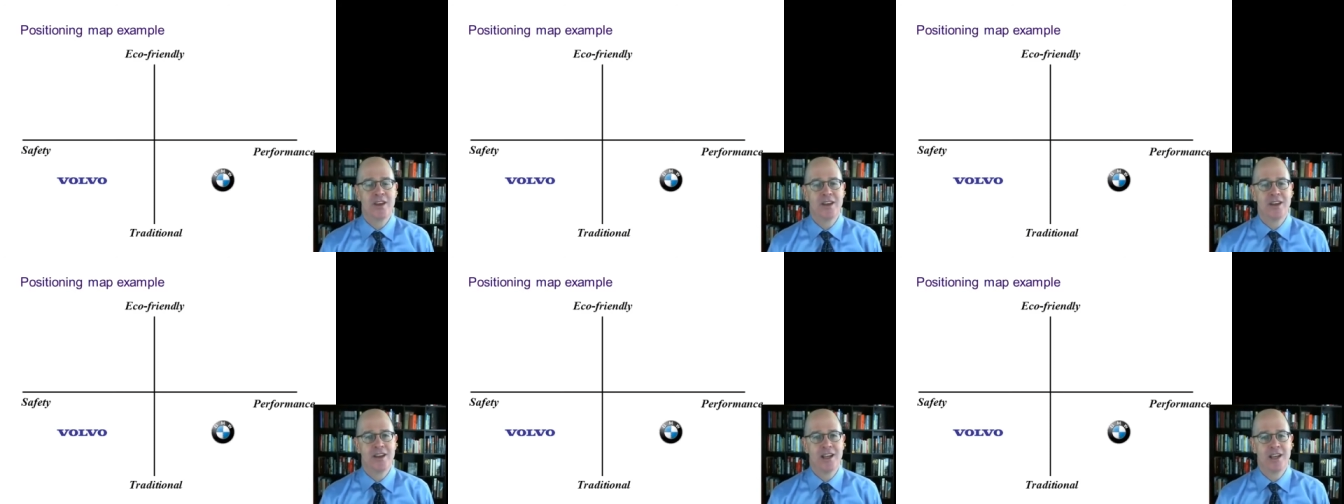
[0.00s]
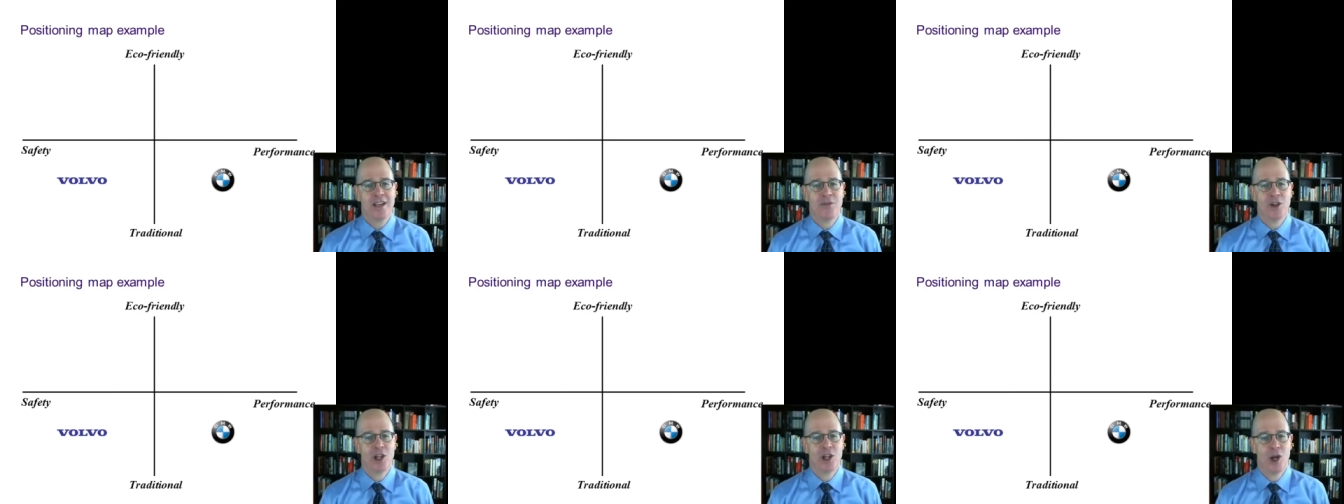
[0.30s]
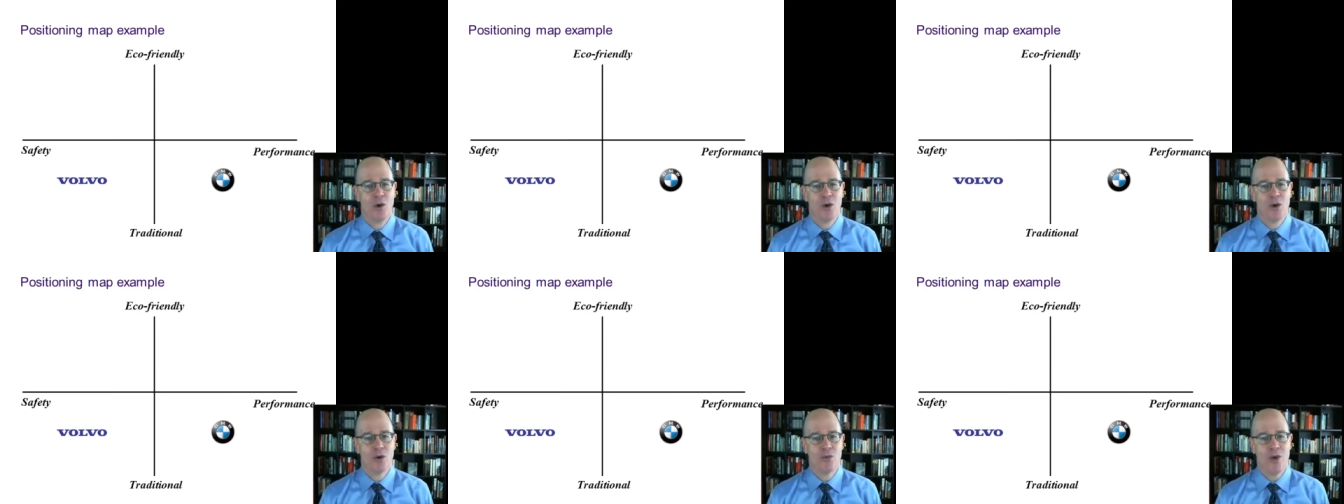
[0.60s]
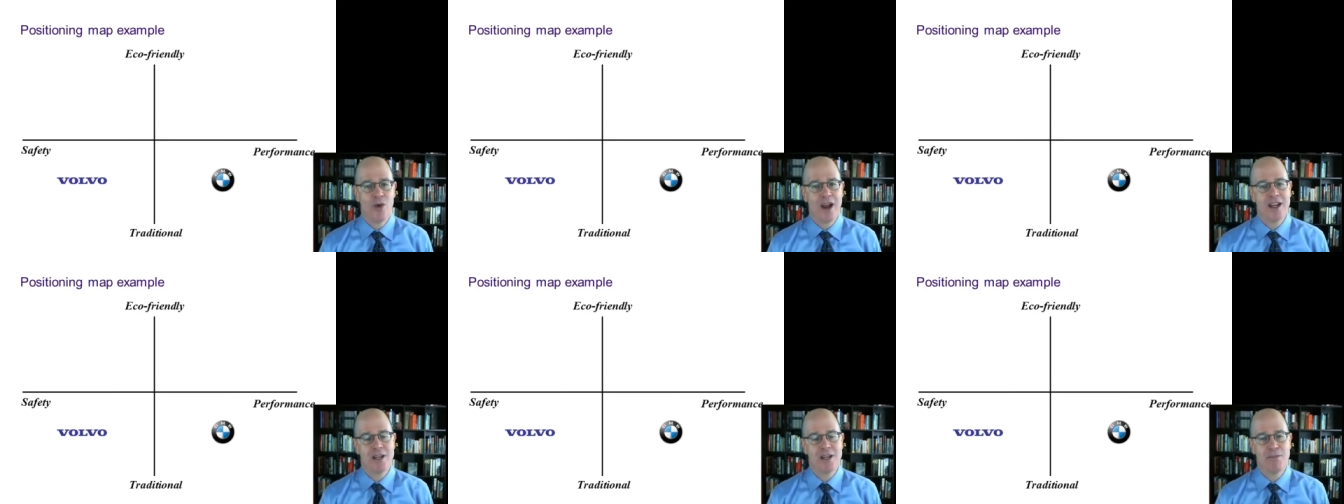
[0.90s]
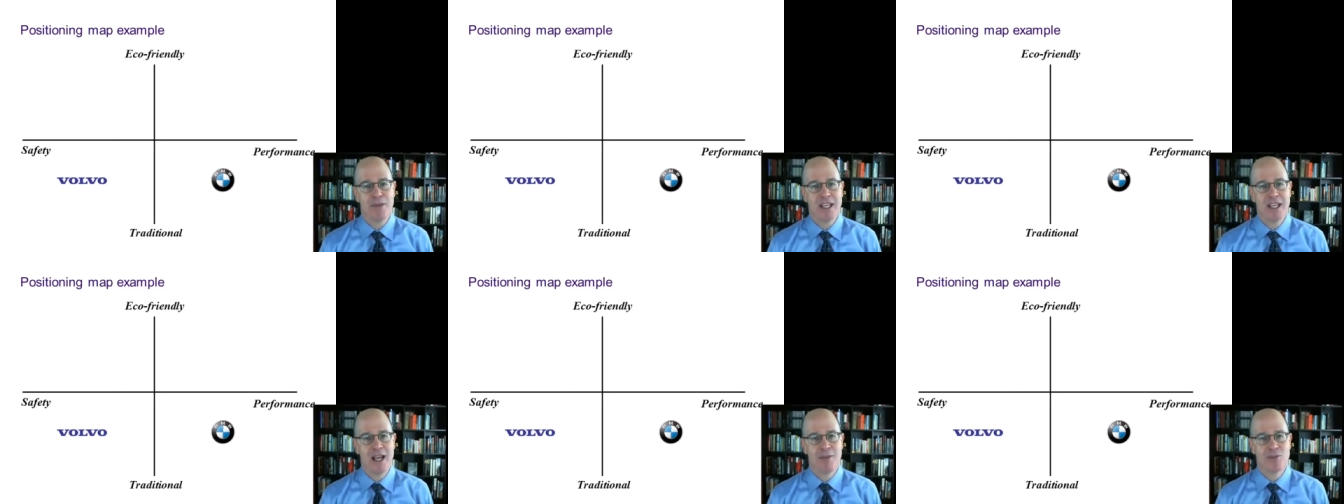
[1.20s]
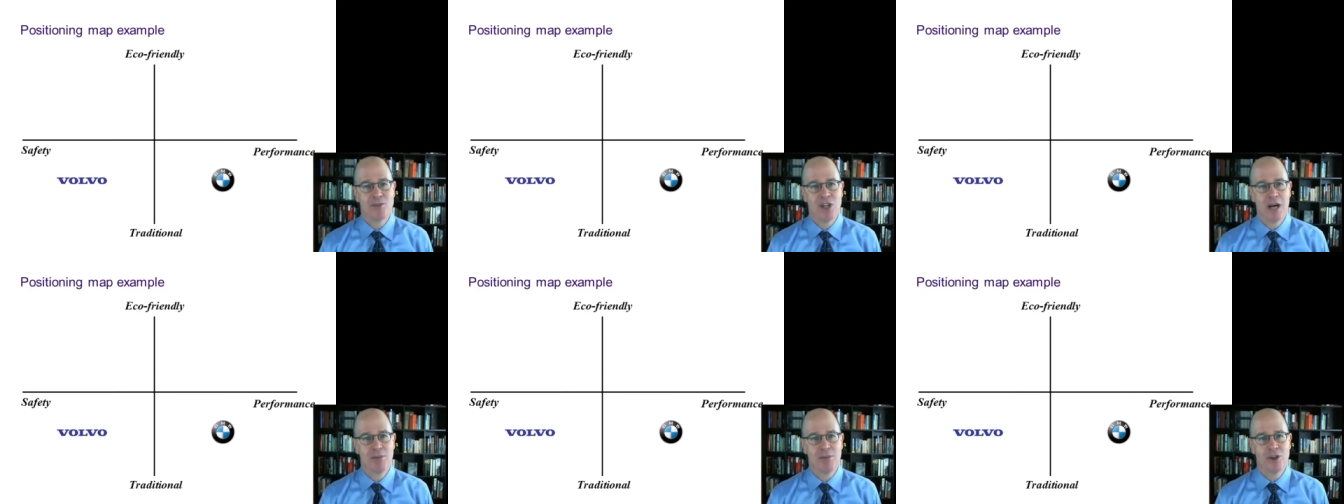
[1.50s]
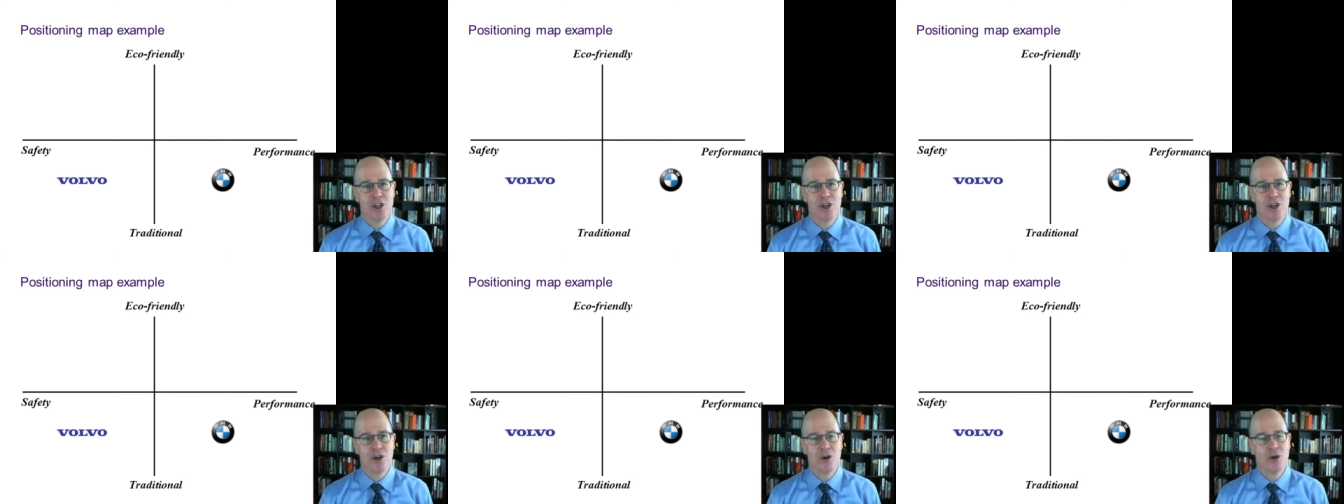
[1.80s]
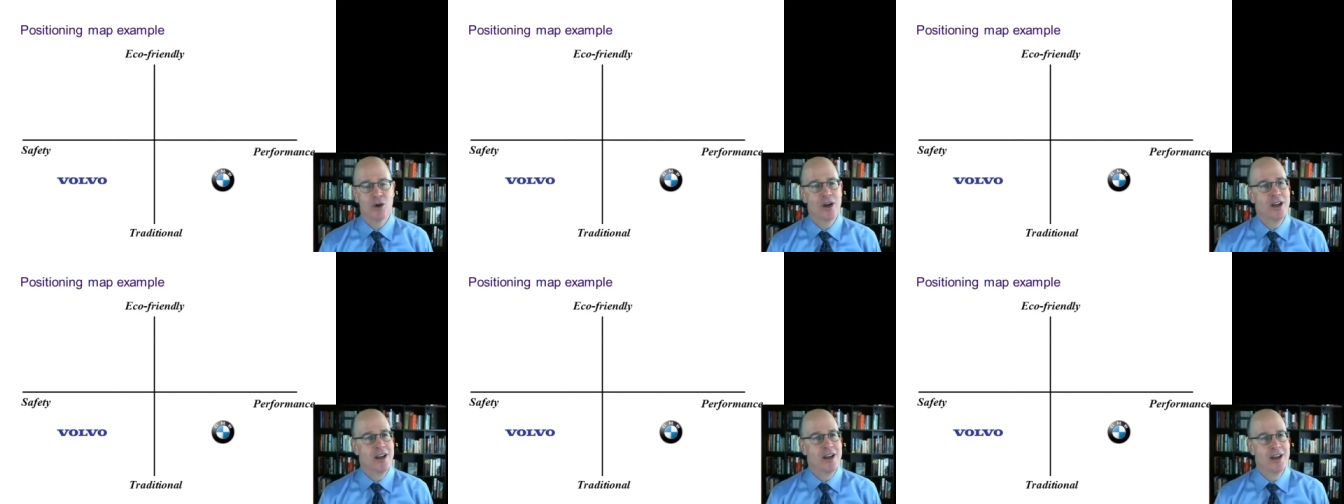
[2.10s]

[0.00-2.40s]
In the lower right, BMW.